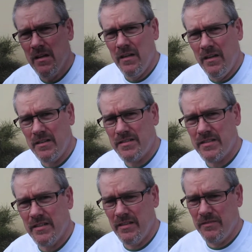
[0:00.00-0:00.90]
It's
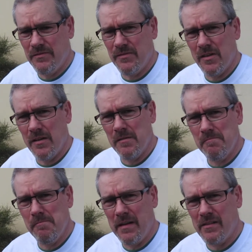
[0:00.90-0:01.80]

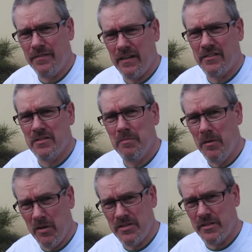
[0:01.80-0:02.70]
manufactured by
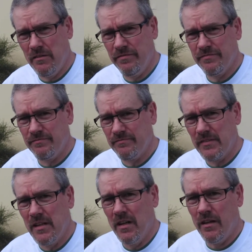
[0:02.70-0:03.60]
myself.
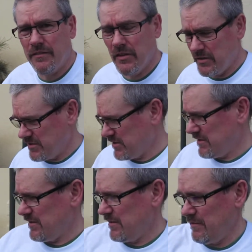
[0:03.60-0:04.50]
I've got
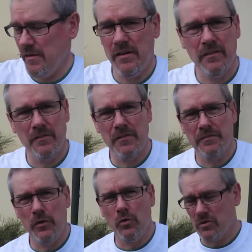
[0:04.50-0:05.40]

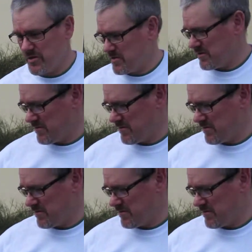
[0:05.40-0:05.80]
forks,